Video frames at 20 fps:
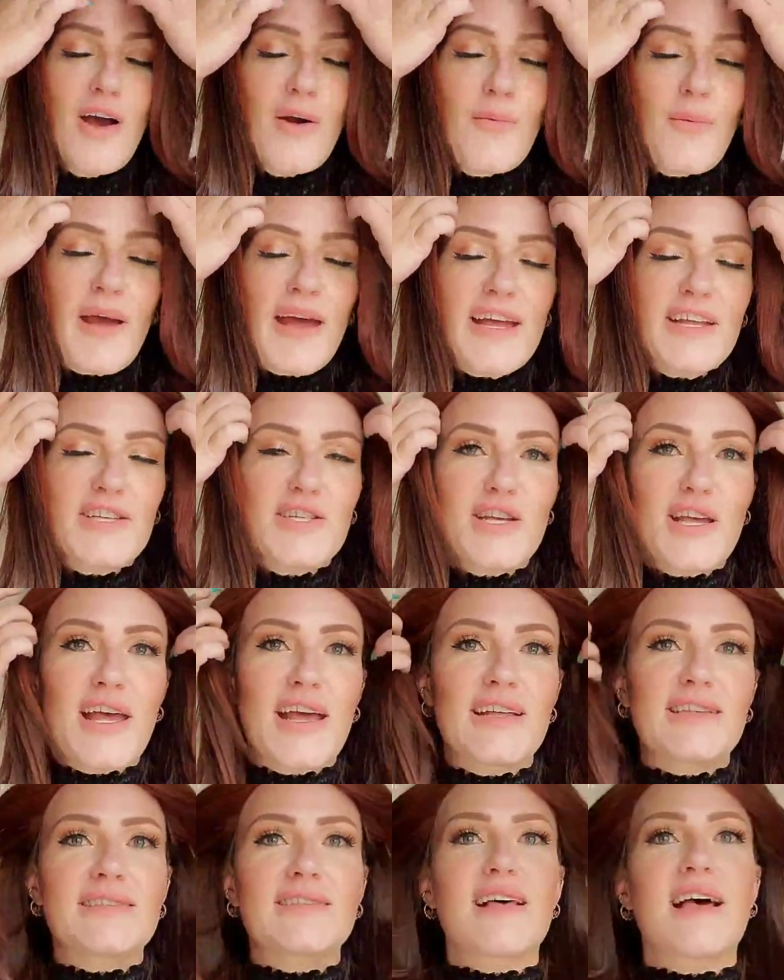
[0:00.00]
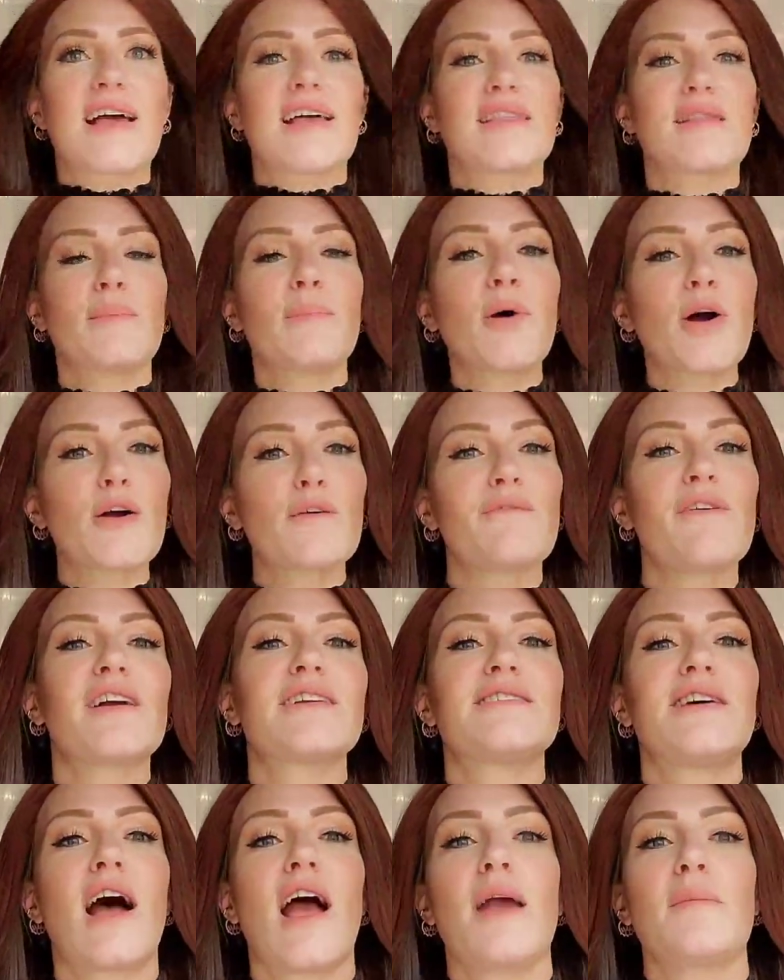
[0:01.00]
which it's like the perfect
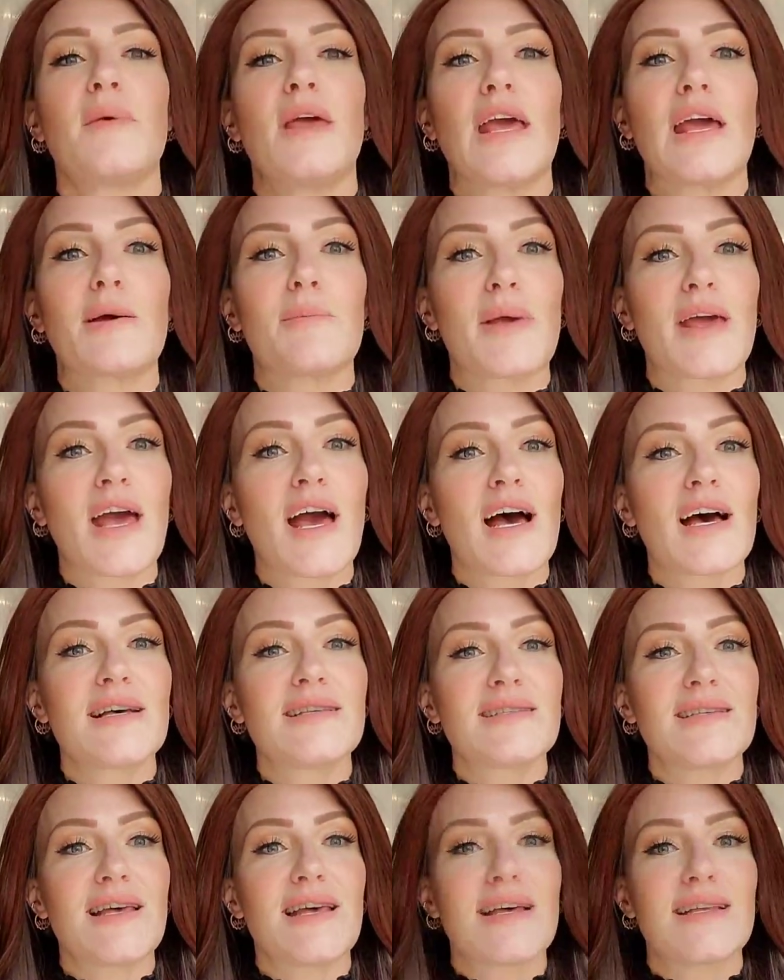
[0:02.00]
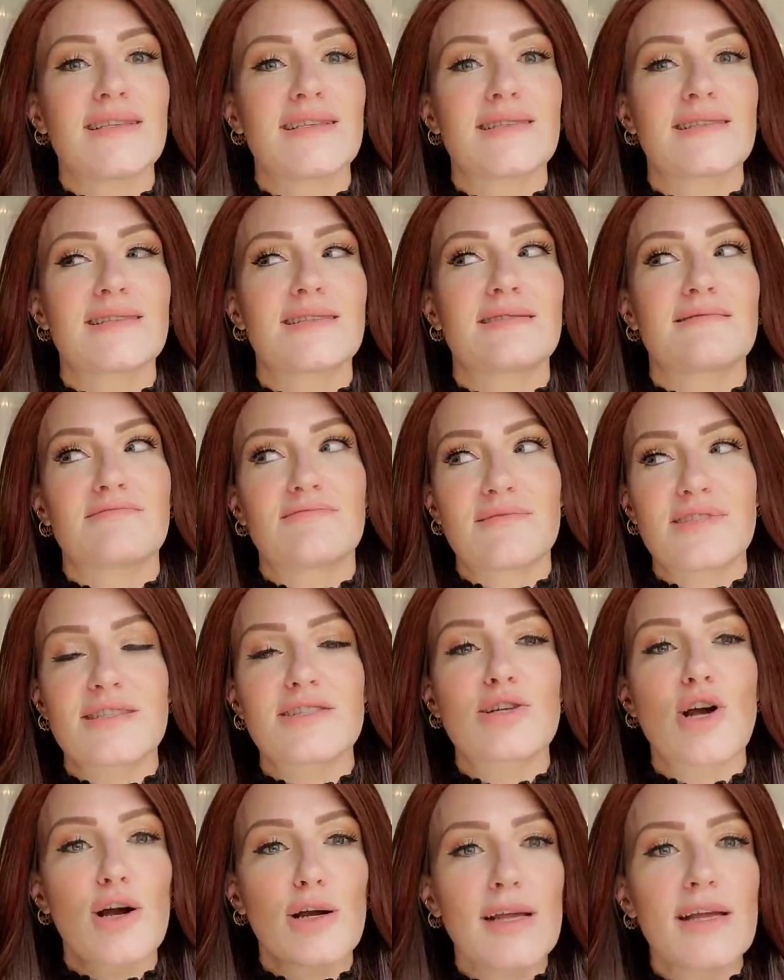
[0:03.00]
timing because it's
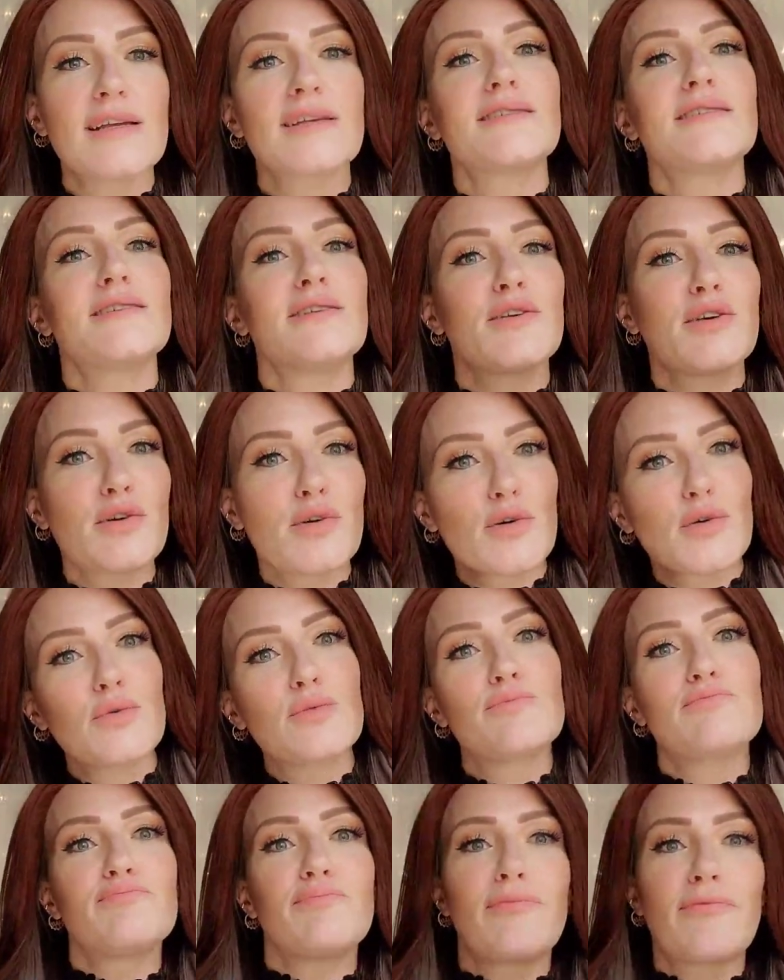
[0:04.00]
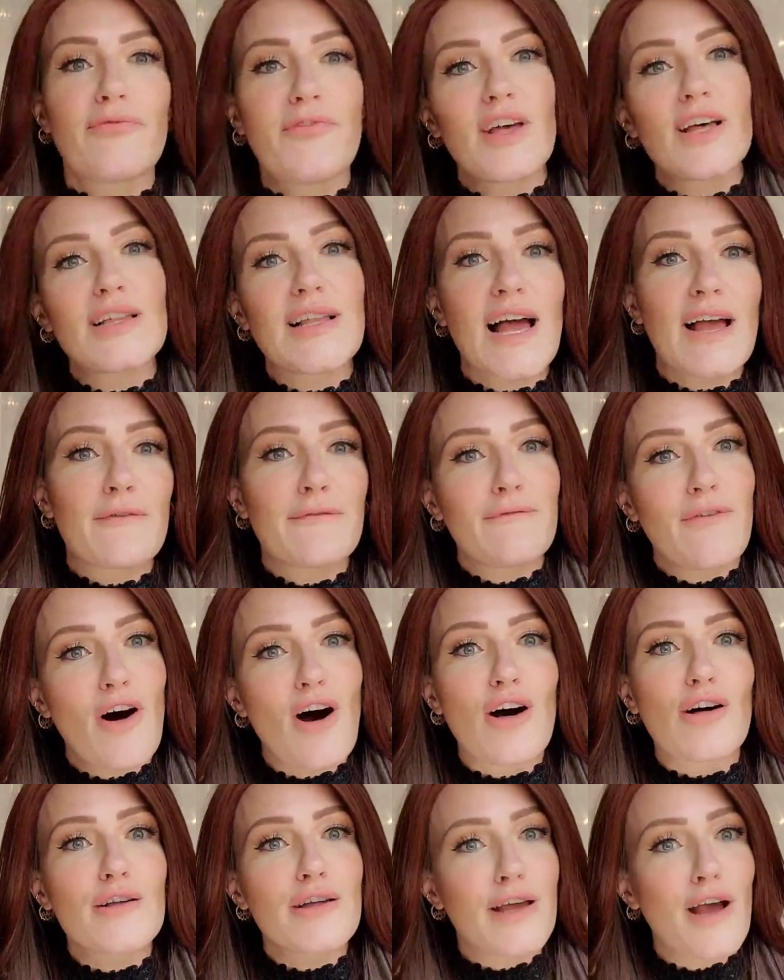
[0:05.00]
starting to feel like
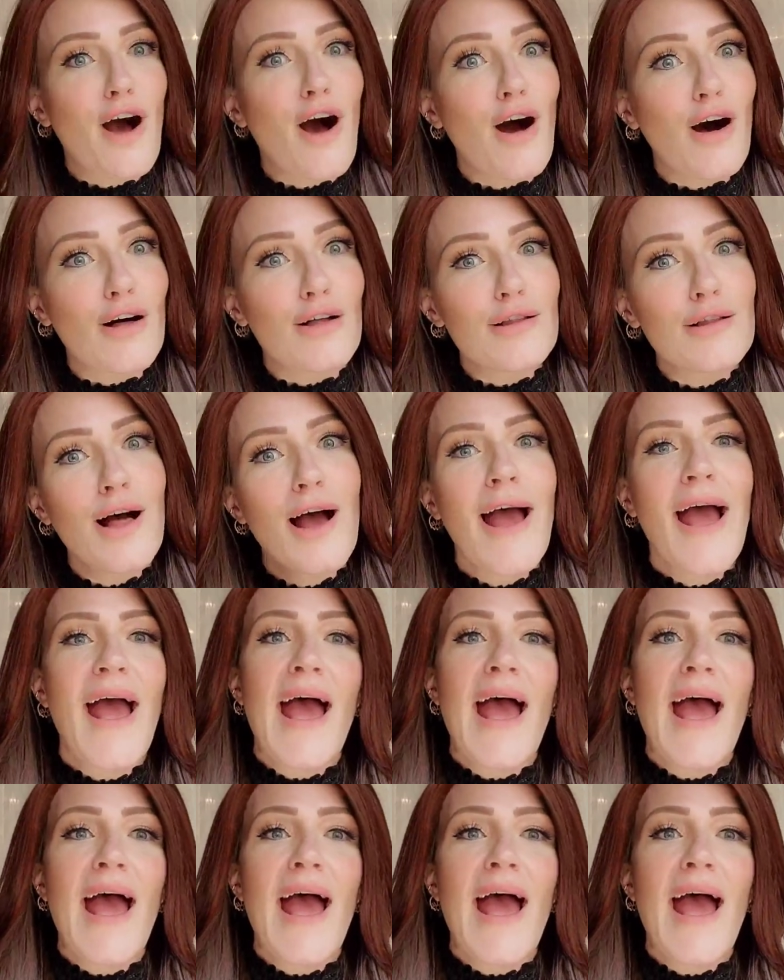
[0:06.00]
fall, y'all.